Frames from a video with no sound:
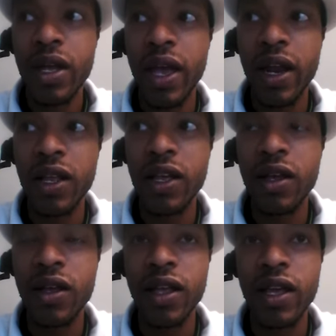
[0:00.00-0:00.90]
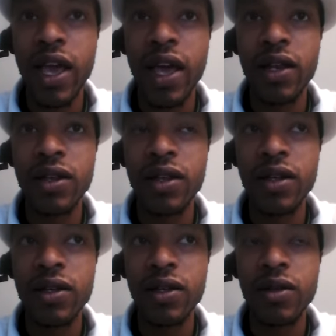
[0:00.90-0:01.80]
and he had
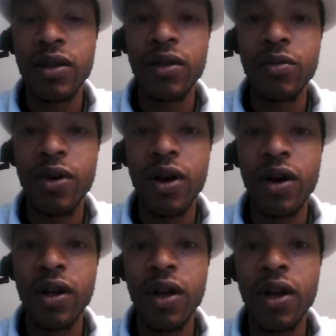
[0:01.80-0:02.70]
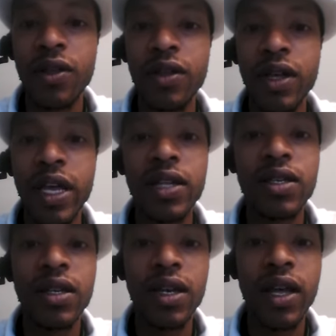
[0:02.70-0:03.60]
a part called the
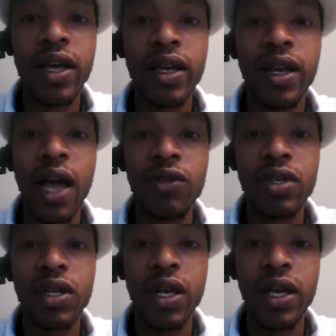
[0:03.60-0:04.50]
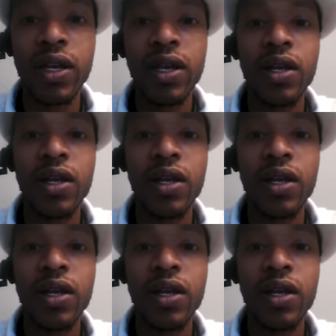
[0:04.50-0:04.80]
intellect and outlet.